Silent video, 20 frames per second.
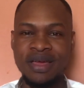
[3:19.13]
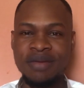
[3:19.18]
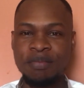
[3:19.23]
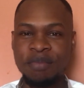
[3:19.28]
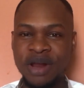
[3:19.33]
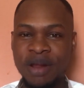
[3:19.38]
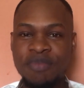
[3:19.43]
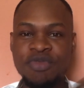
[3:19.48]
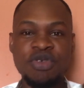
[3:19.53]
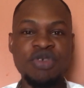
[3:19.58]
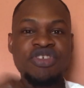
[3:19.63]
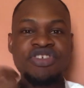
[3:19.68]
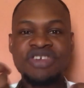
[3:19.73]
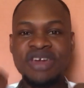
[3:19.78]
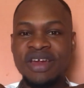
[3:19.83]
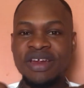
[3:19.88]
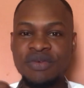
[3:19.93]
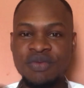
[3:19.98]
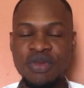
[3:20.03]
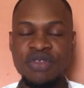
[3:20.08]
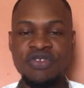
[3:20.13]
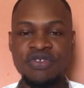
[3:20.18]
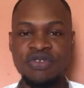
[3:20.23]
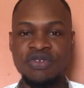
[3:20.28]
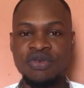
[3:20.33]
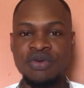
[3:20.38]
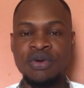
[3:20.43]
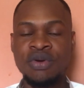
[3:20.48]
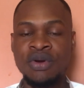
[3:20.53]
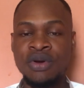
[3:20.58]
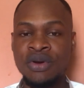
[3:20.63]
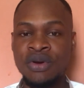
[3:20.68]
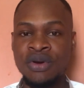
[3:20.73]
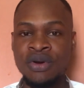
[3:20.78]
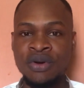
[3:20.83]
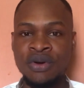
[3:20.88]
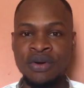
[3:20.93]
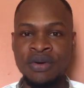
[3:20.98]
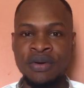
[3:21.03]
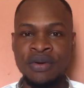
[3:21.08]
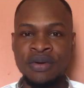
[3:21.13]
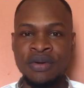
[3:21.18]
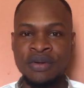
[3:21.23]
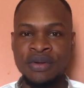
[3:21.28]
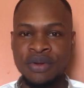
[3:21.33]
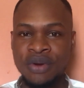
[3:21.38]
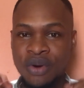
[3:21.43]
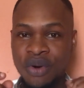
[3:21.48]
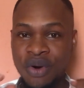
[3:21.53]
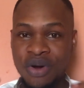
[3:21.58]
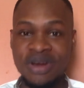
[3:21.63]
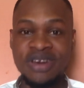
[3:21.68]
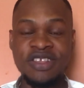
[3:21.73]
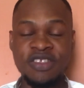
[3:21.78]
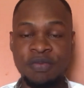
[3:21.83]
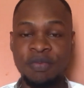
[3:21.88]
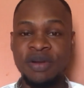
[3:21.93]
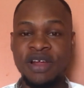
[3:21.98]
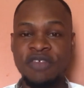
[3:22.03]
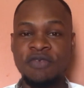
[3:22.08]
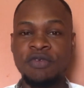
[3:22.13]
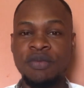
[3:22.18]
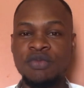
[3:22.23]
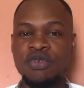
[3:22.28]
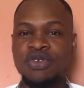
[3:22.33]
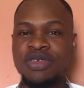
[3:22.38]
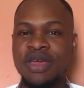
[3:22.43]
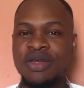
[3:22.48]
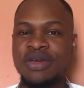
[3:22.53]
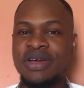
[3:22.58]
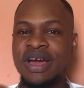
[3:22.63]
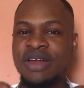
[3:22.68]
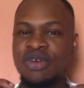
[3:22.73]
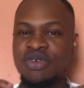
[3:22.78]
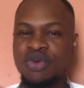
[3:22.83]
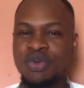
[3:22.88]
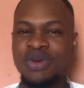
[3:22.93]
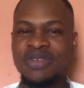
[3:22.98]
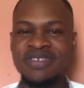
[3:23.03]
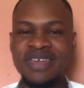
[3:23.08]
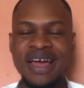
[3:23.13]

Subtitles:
But I'm just sharing it with you on this platform so that you can do it